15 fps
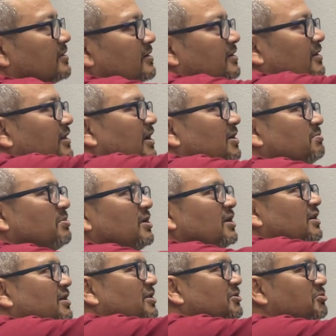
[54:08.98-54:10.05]
Let me
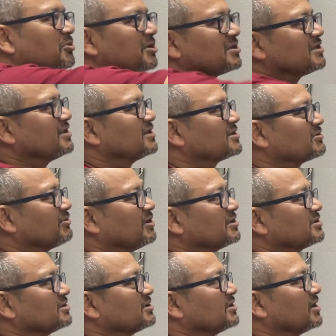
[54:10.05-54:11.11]
twist this
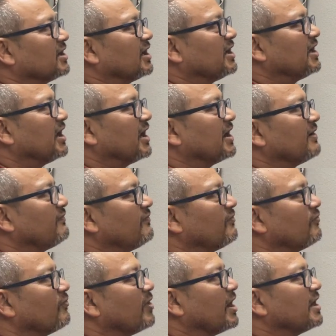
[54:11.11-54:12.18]
question. I have
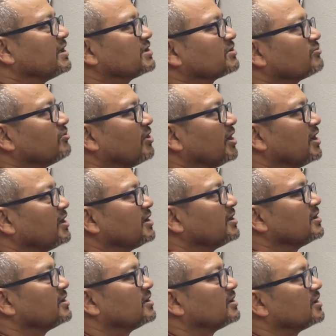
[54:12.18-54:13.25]
y squared
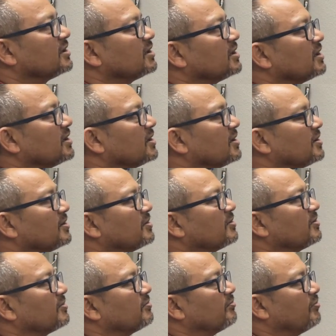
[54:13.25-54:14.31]

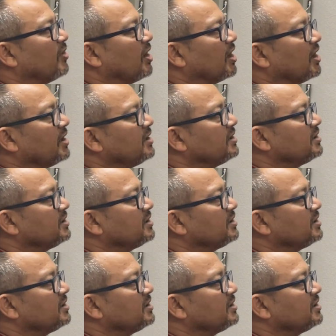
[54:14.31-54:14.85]
by